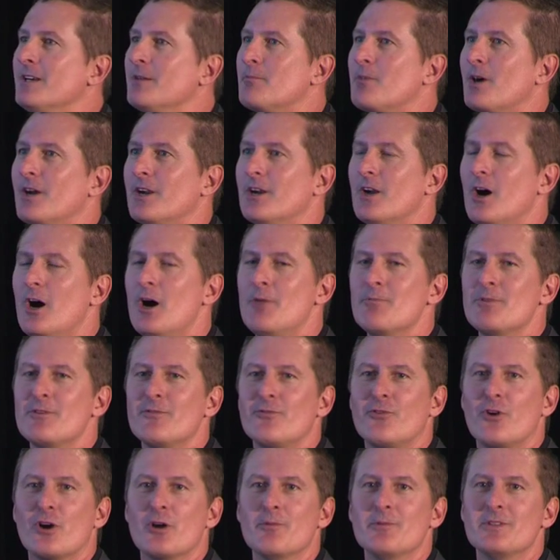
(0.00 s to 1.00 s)
I bought an almond
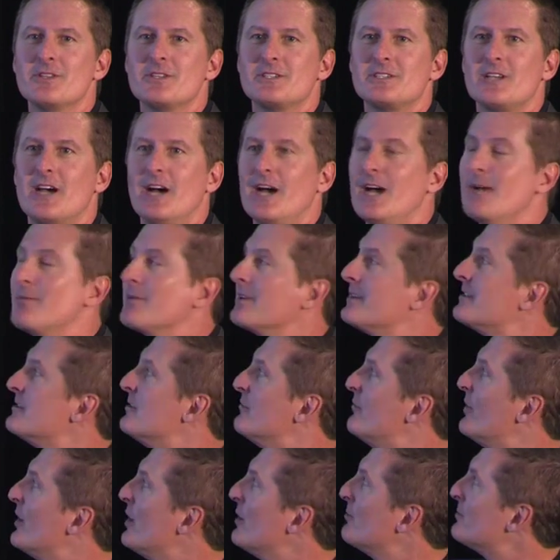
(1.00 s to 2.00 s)
farm at the time and
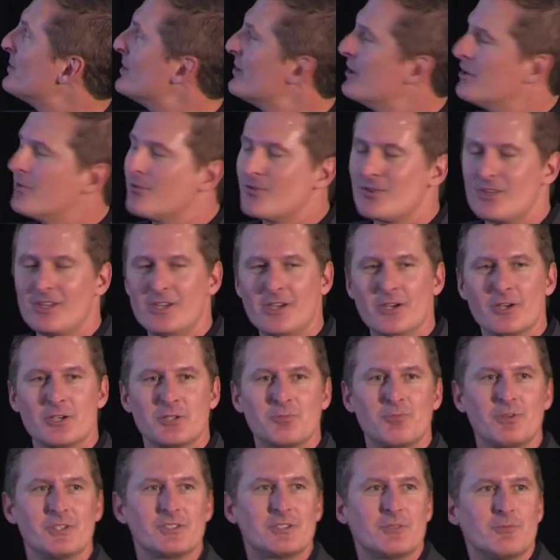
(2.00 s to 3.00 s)
developed it over the years,
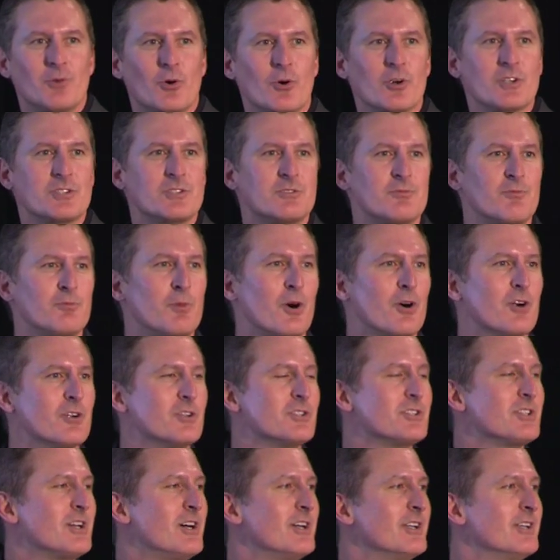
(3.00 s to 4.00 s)
put some horse
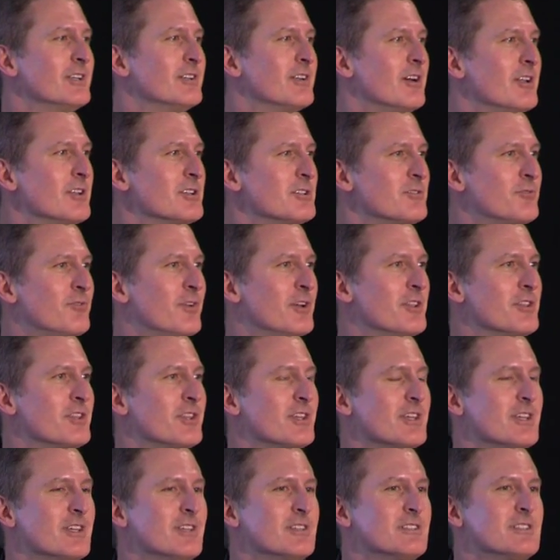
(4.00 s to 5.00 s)
barns on it and all these fun
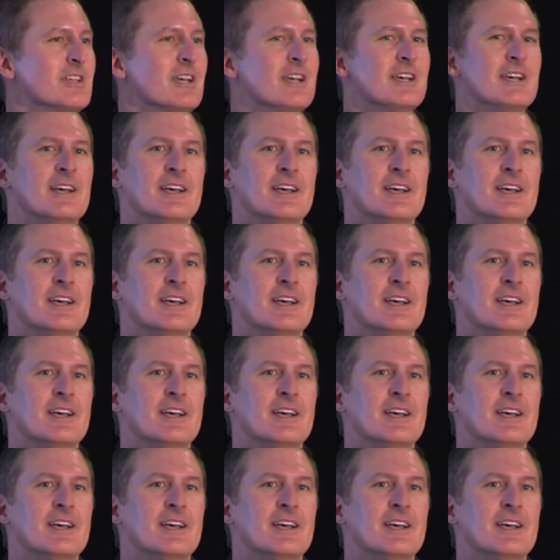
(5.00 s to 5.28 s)
things.